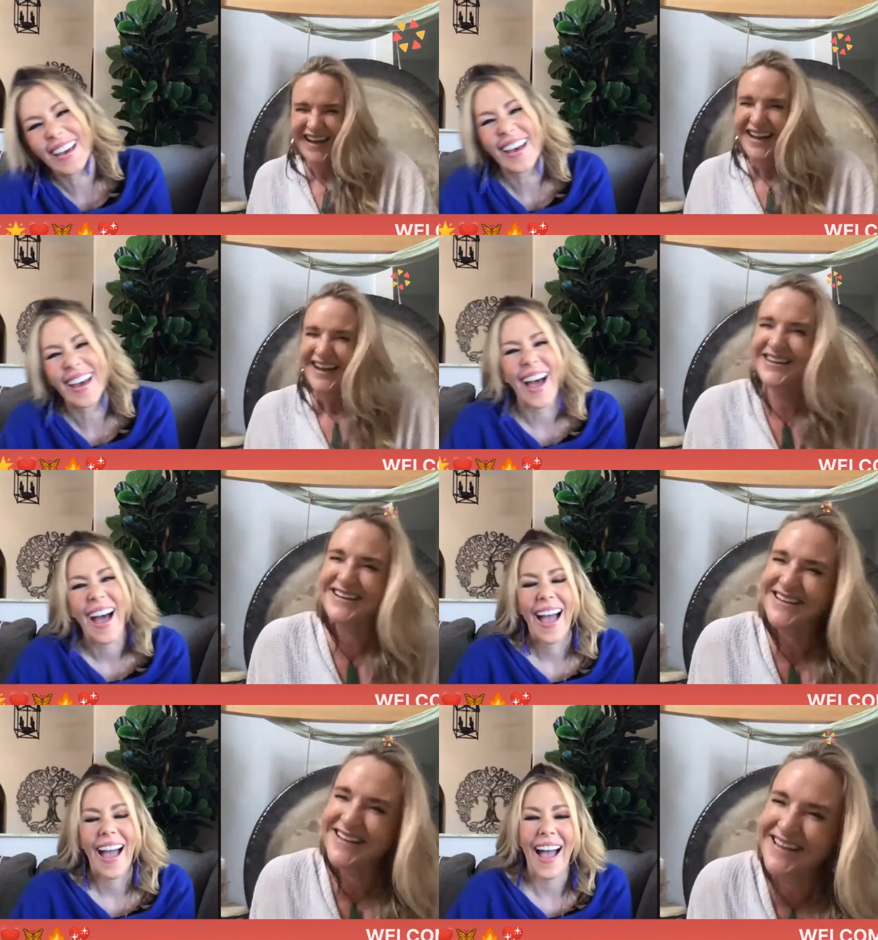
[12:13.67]

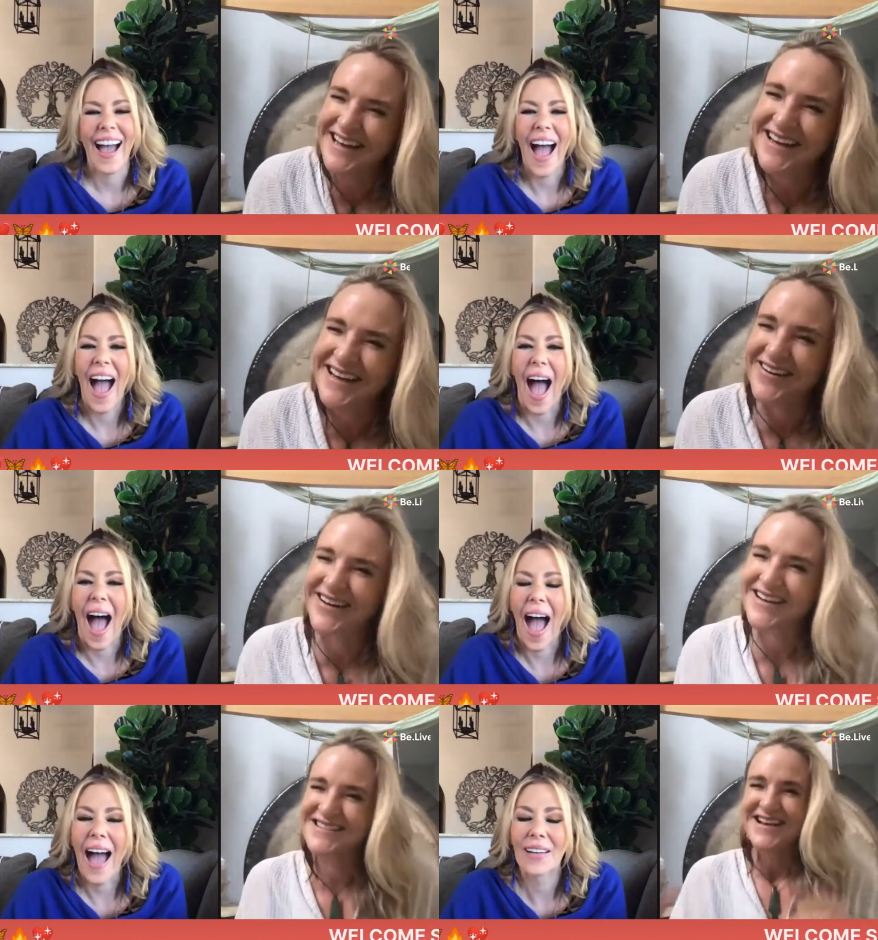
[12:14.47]
Speaker 1: Kundalini yoga
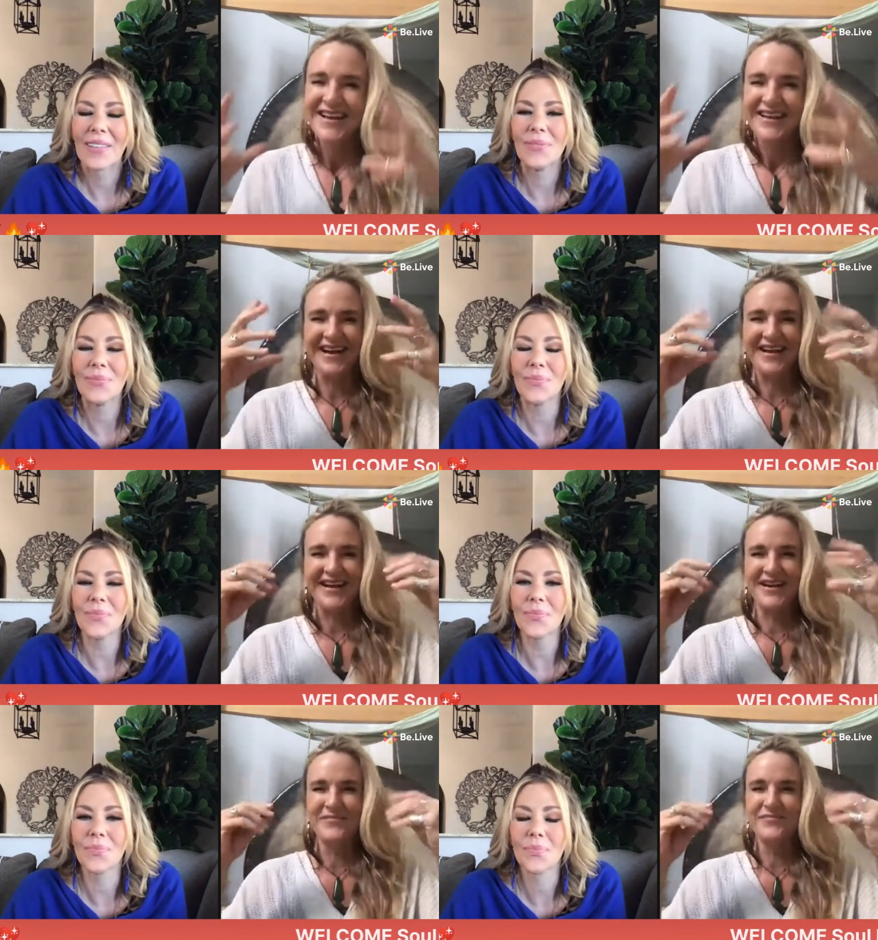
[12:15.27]
is like
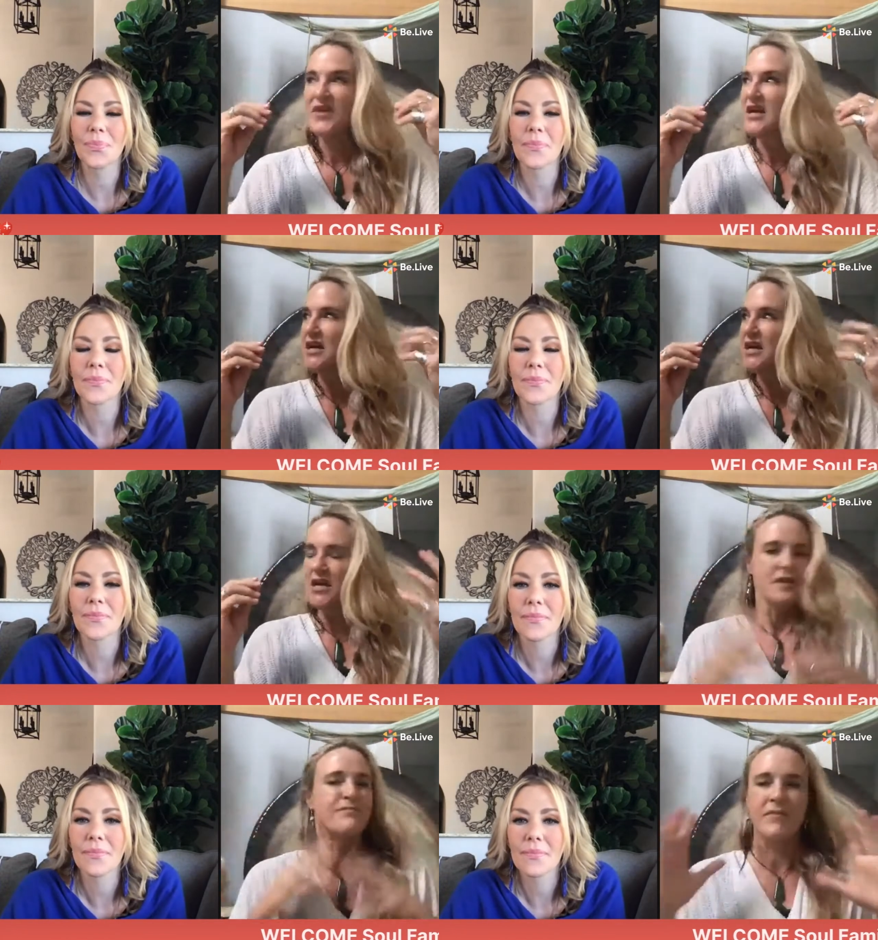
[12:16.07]
um,
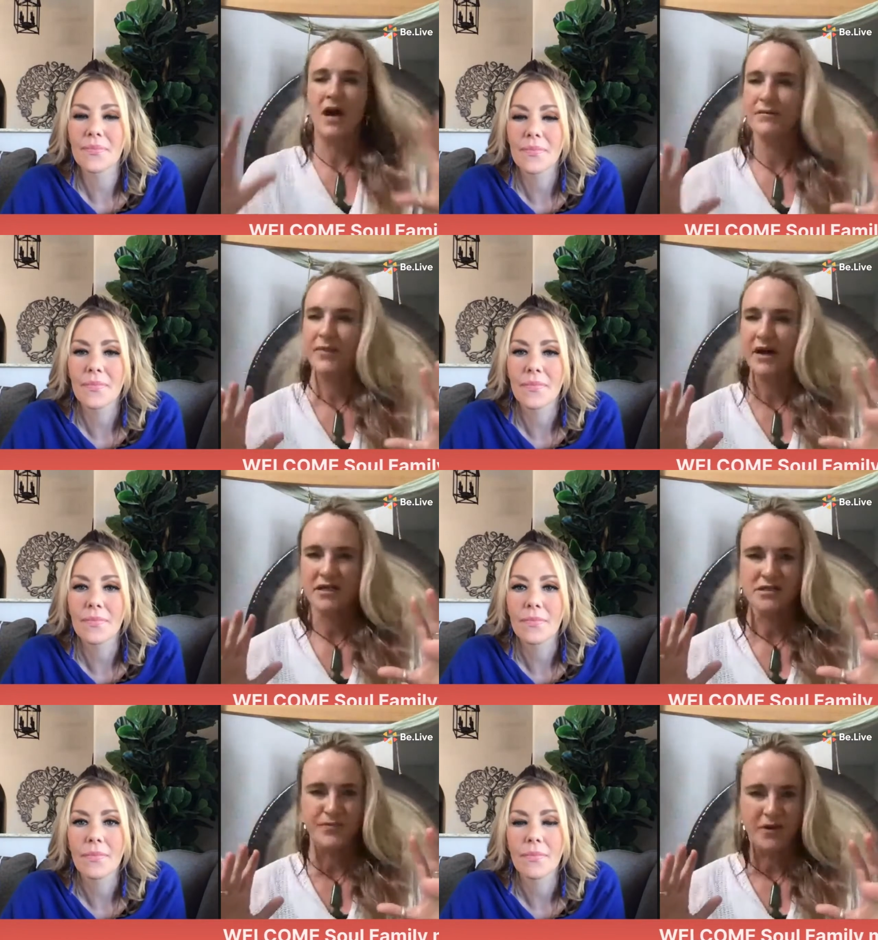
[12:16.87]
mind, body,
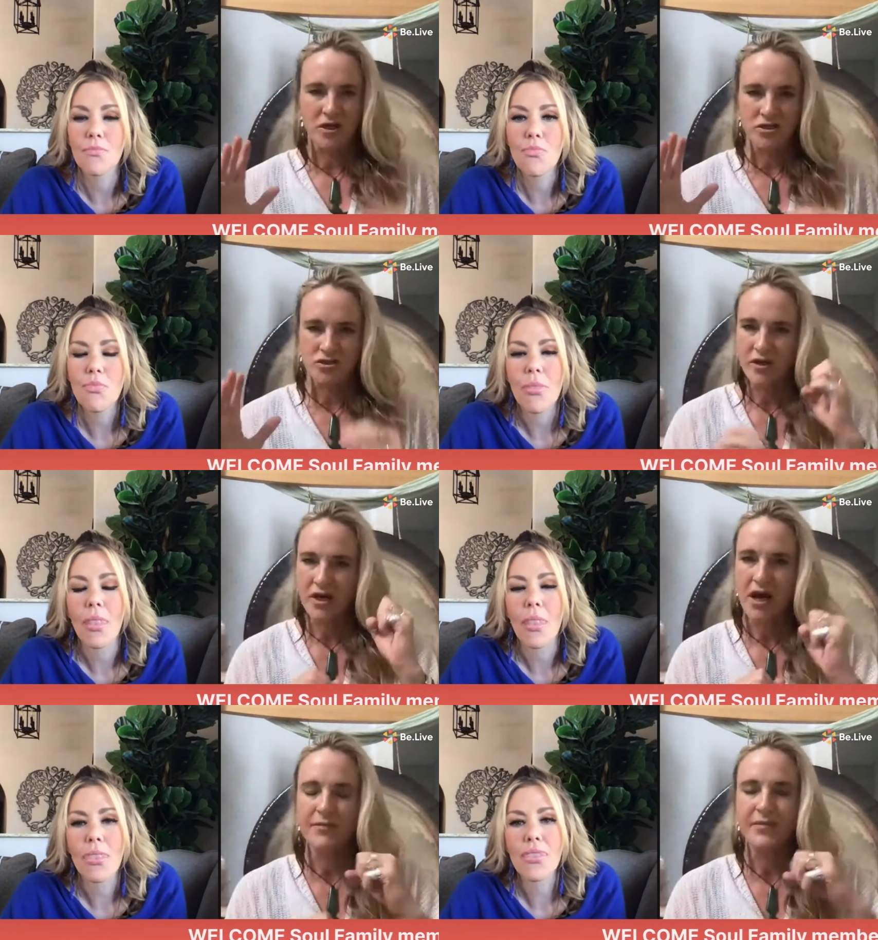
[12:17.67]
spirit. So the
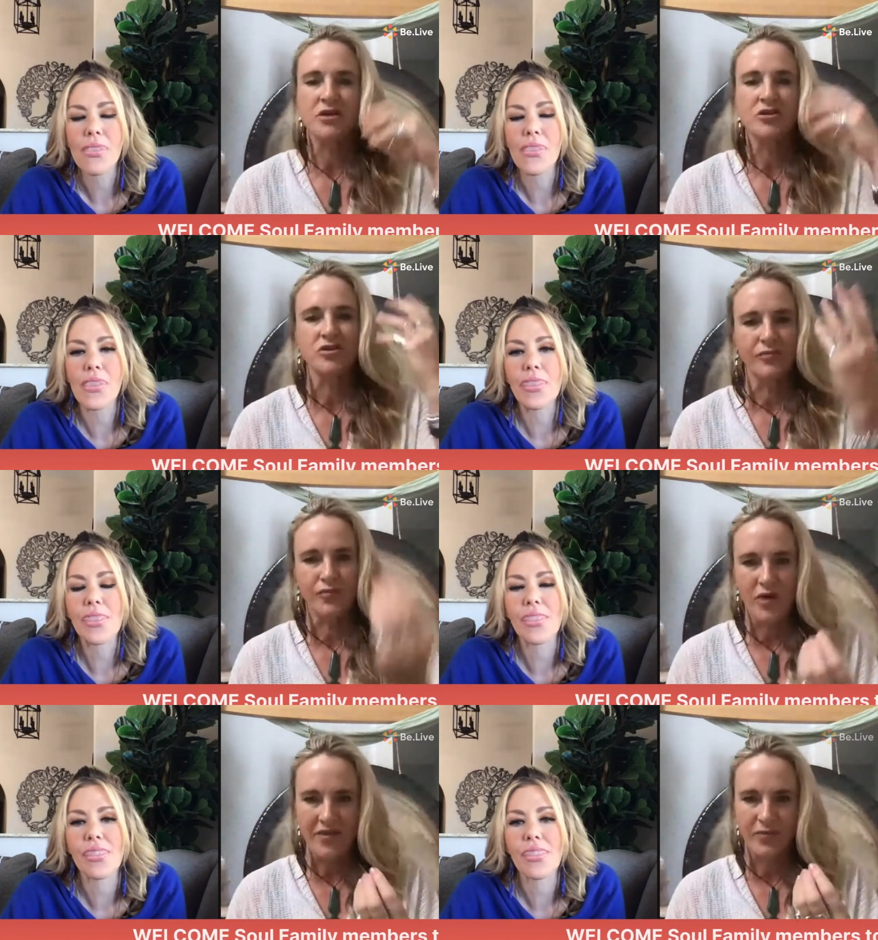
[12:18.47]
combination of
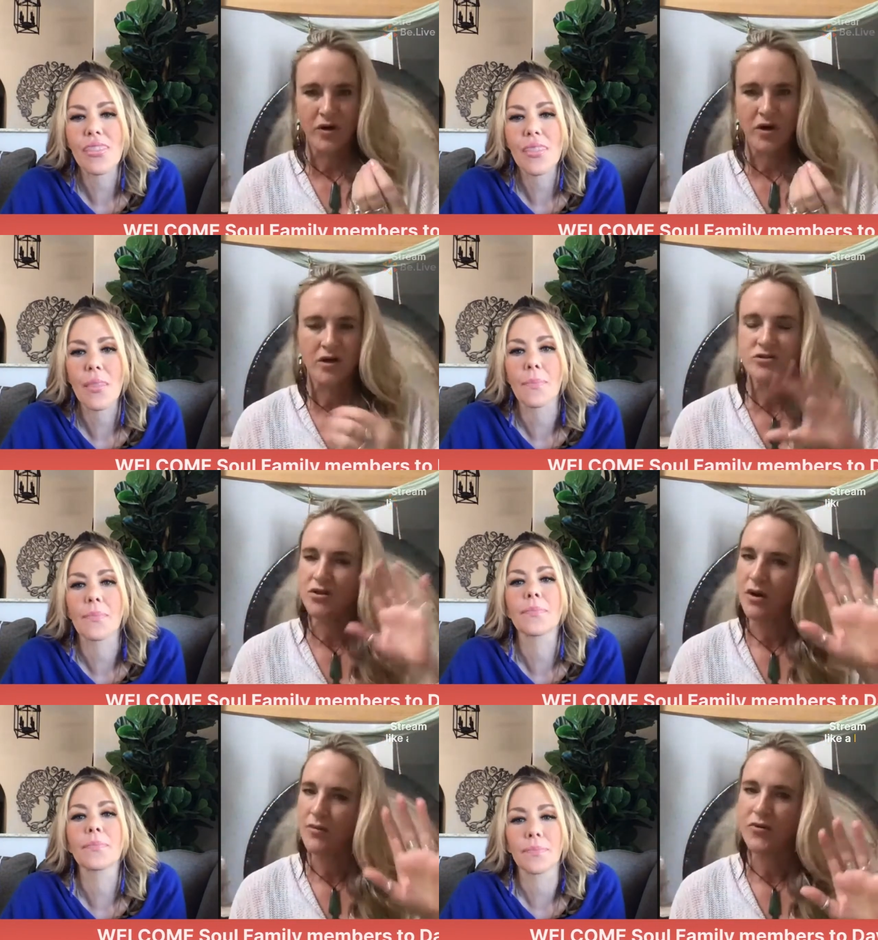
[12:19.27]
breath work, so our
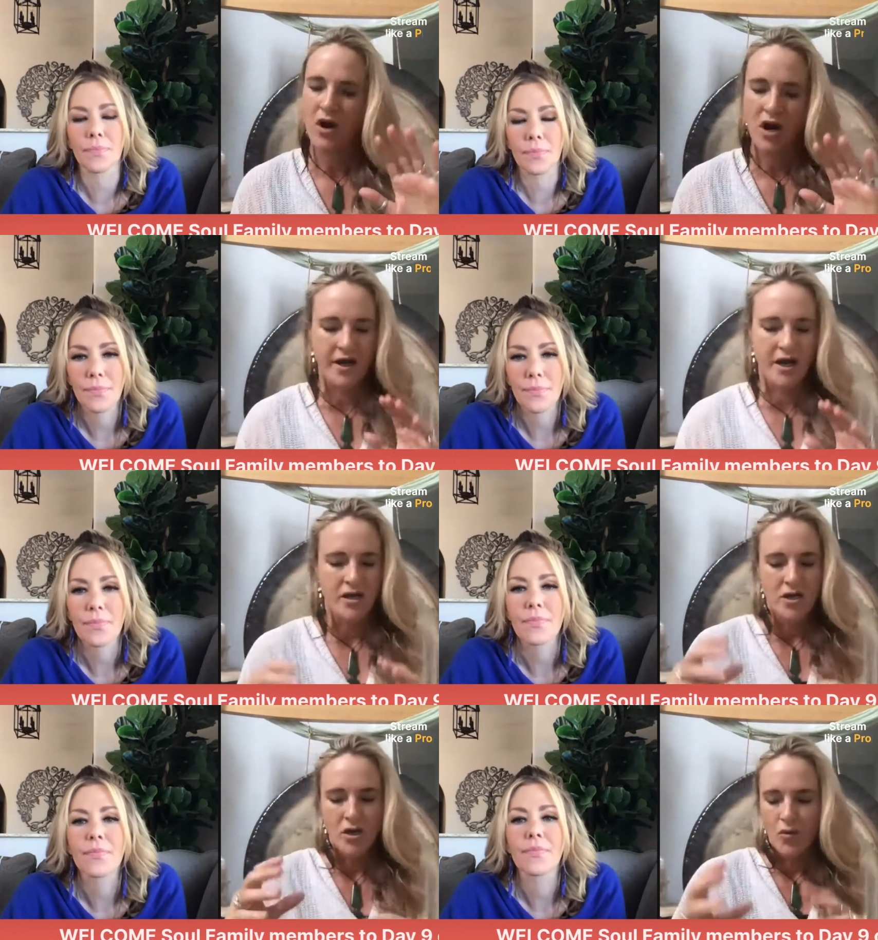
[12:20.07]
prana
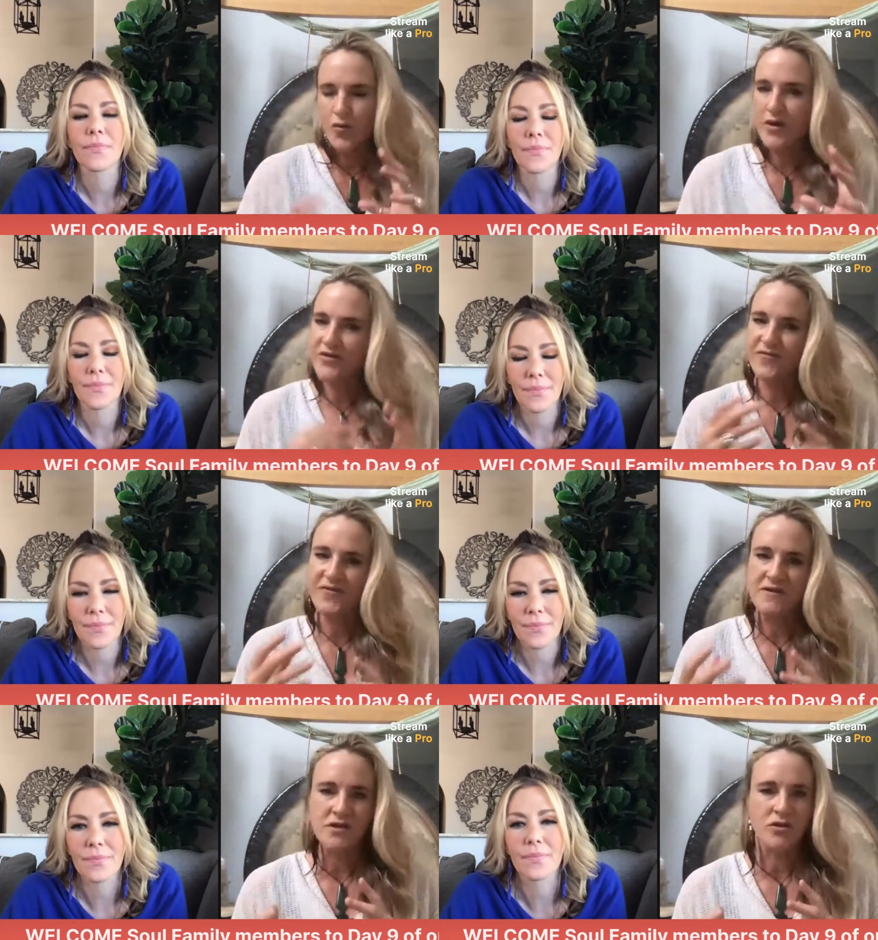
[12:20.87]
with
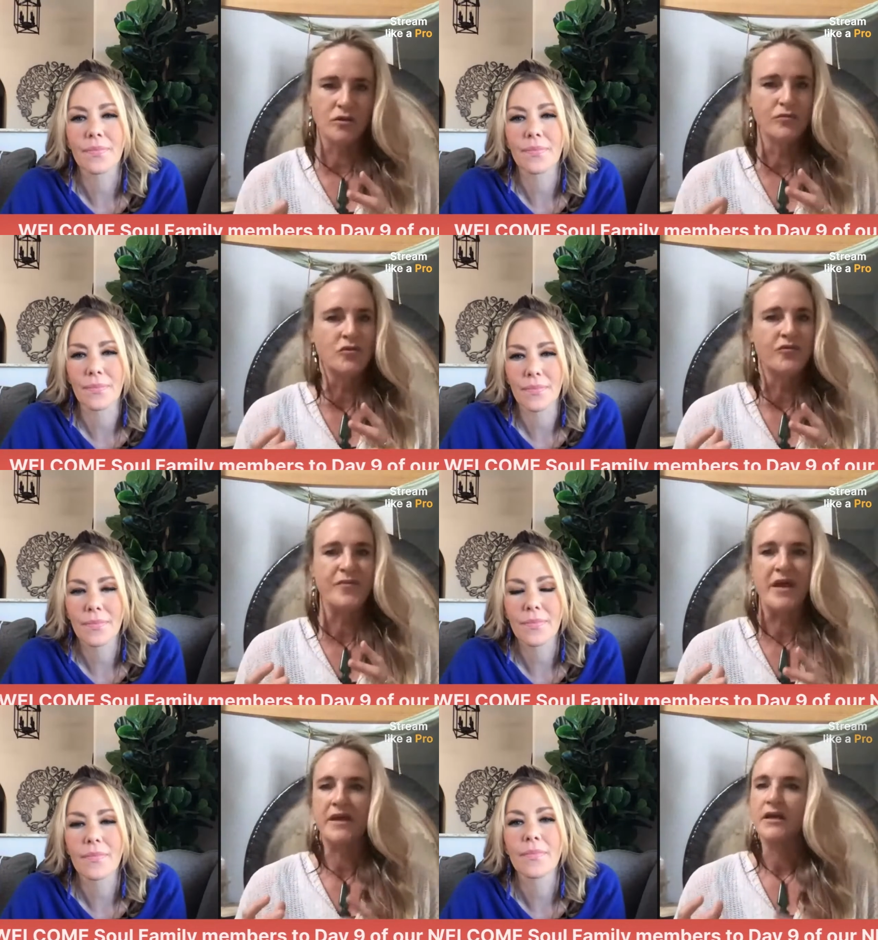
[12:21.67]
physical movement